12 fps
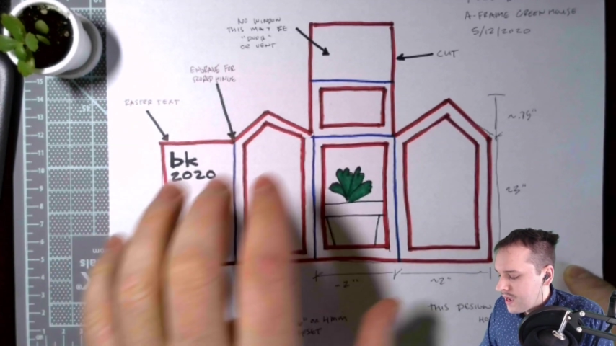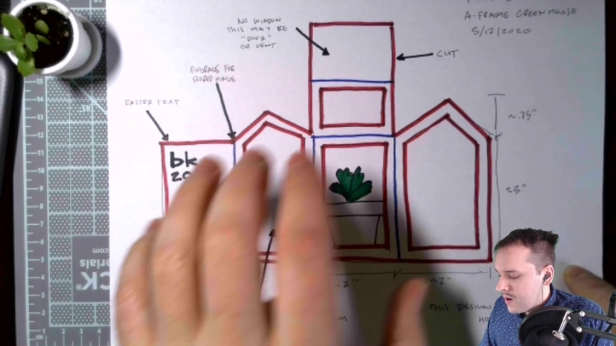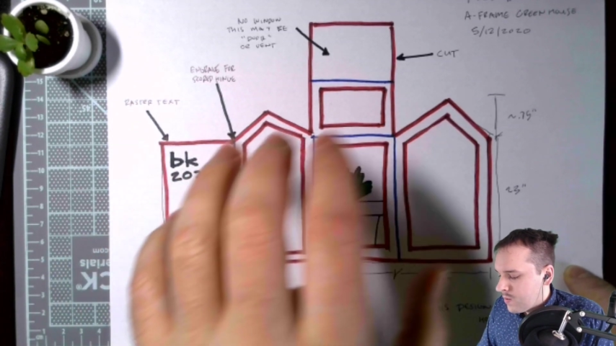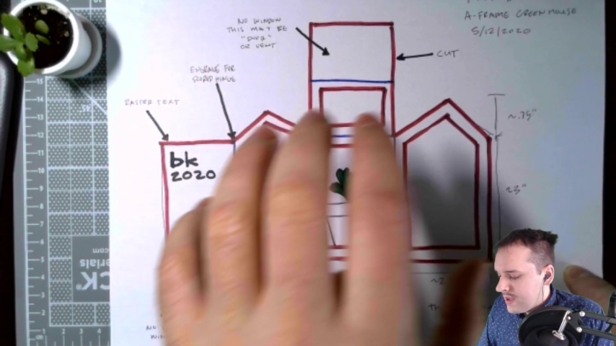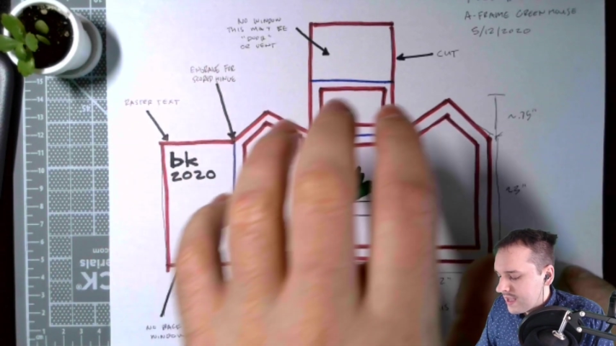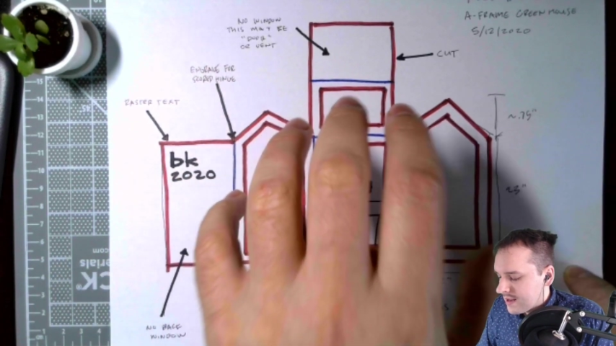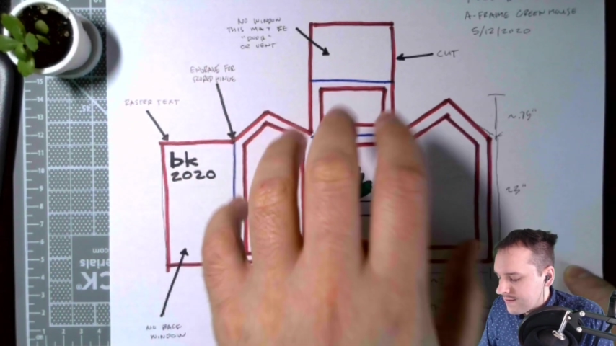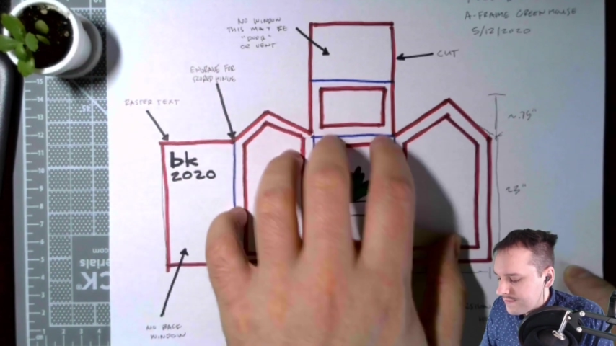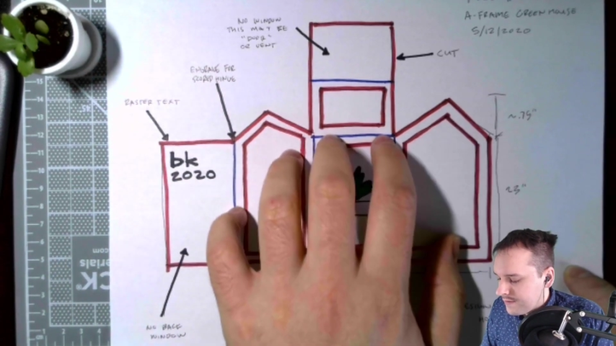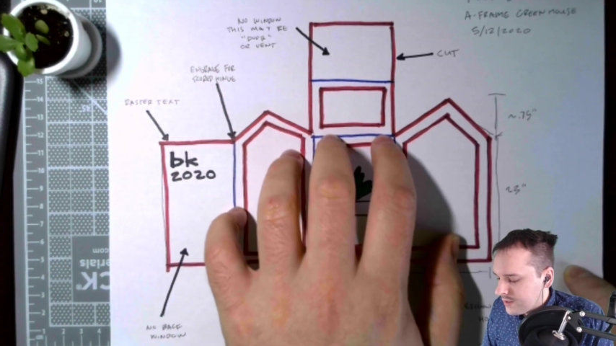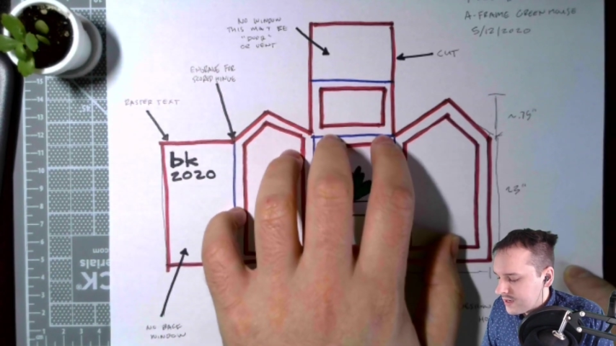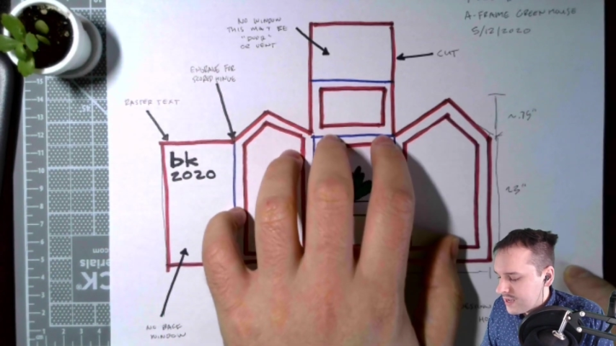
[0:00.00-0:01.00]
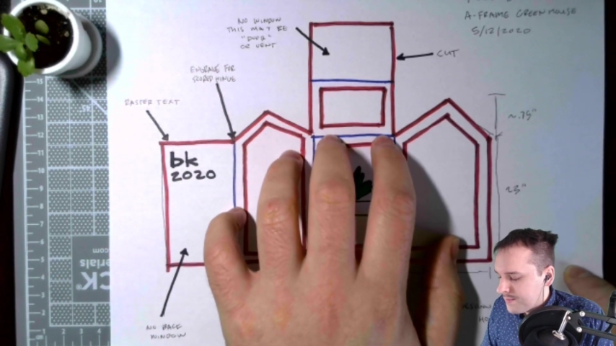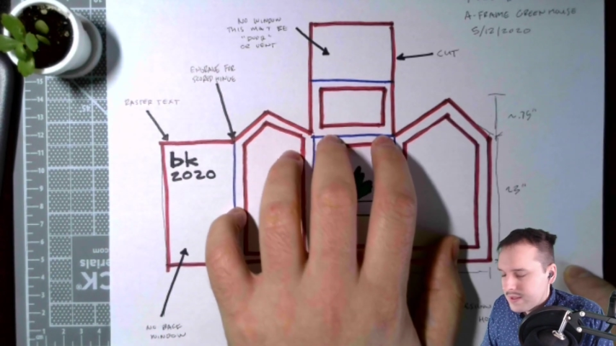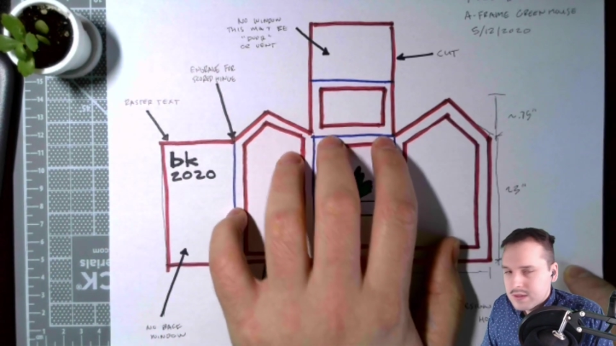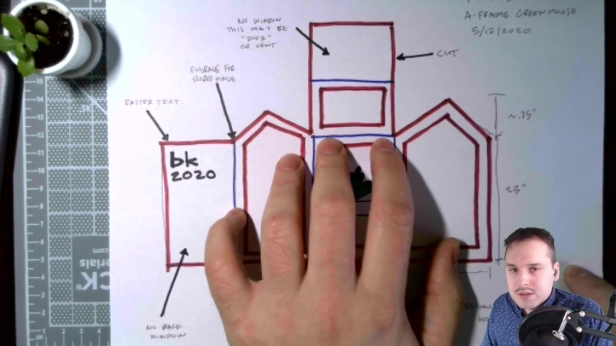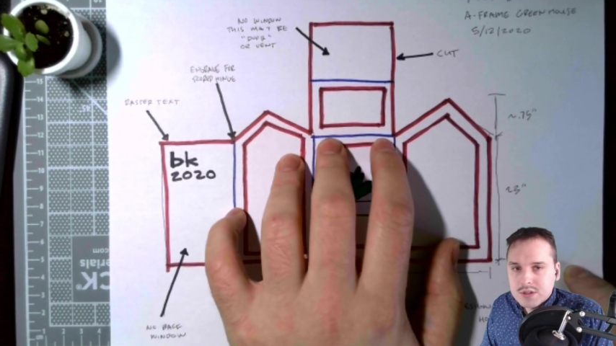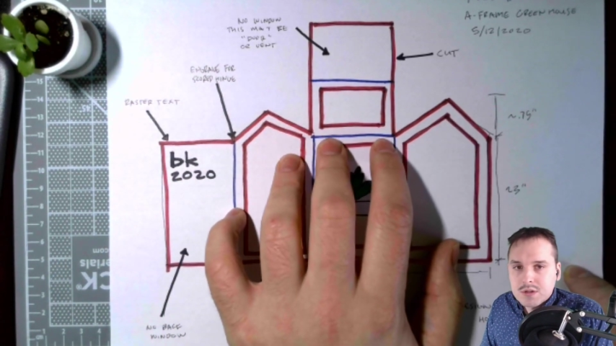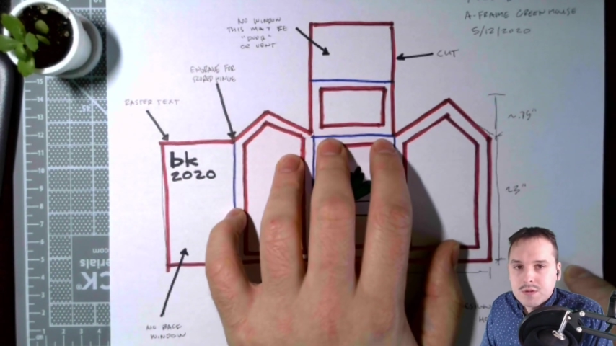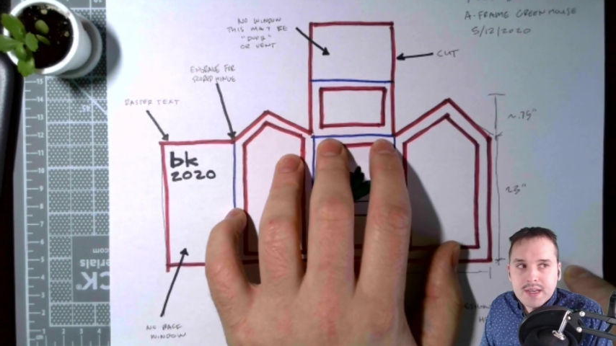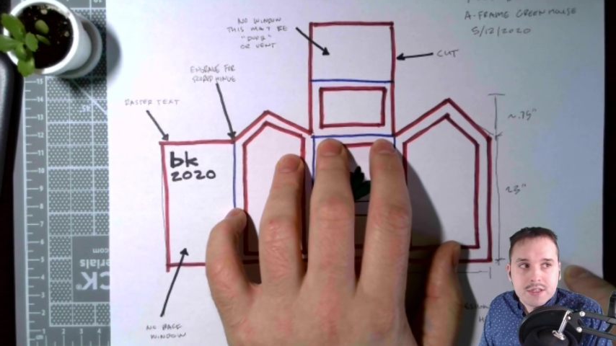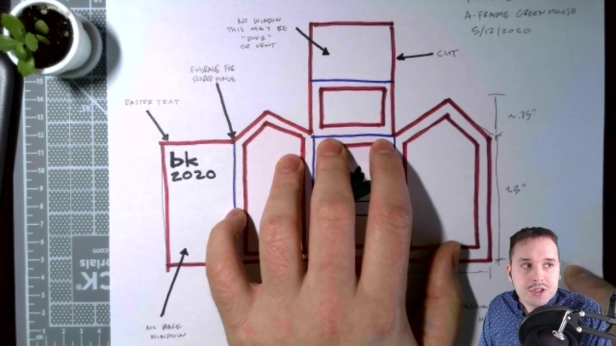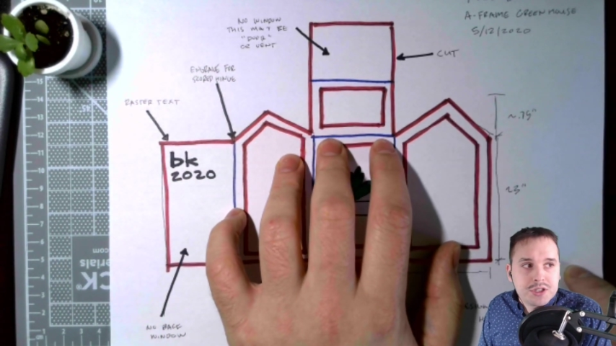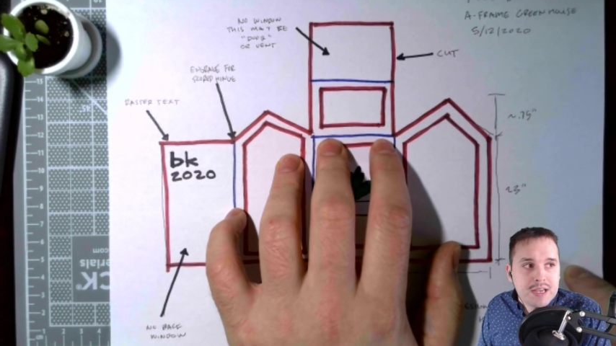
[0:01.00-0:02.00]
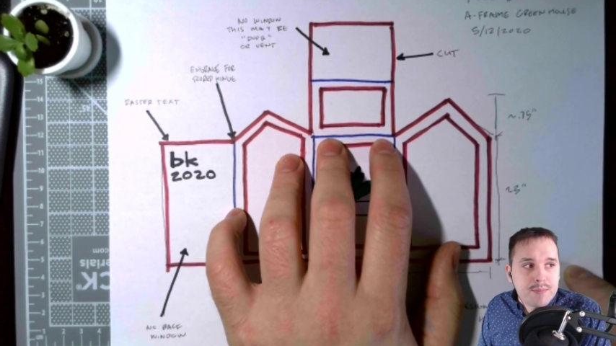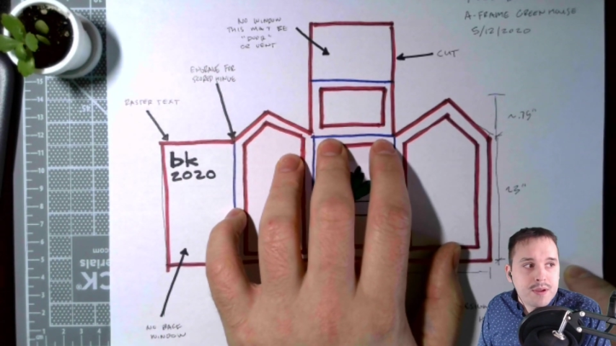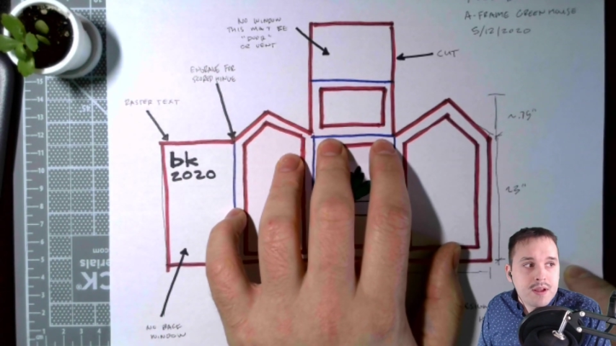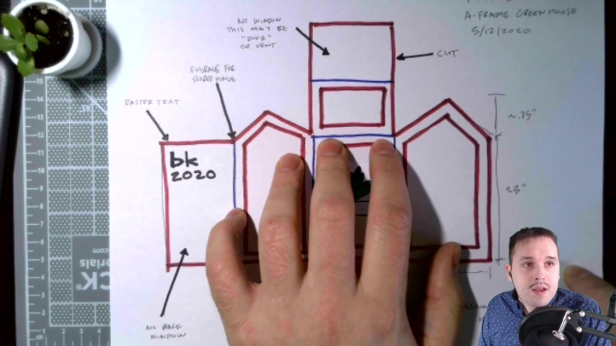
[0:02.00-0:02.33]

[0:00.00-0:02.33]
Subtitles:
we can fold it up into a shape.